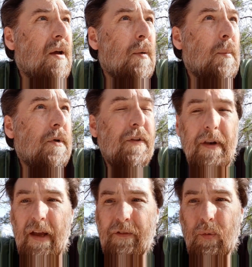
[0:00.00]
but the
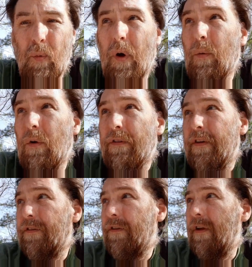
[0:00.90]
gnats were way worse
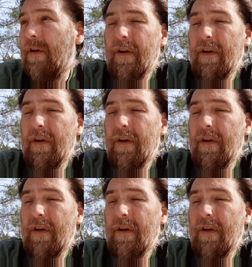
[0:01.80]
yesterday. I